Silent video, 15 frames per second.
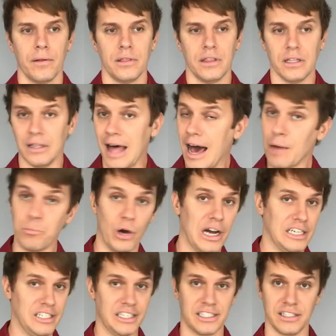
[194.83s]
the lob
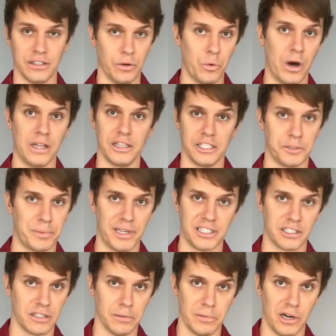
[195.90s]
wedge isn't the one that
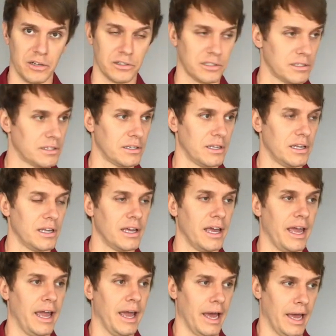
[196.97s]
spins the most.
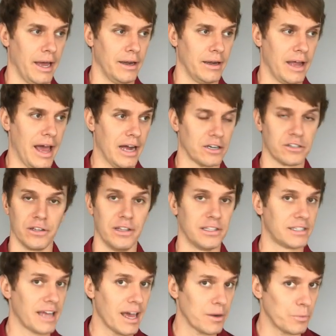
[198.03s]
And actually the
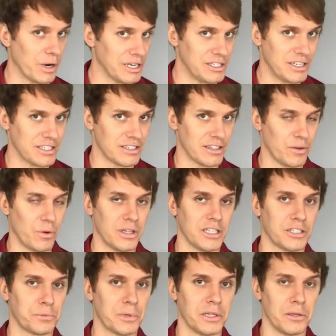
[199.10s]
sand wedge isn't the one
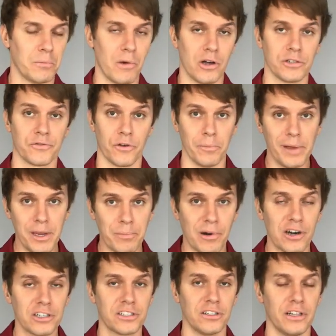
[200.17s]
that spins the most. For me
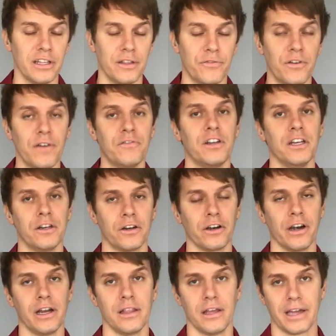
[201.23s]
personally, the 50
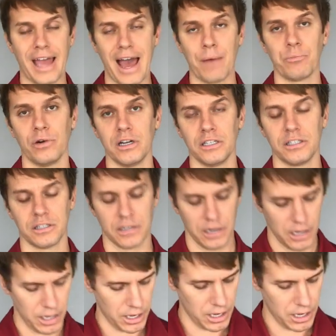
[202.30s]
degree, the gap wedge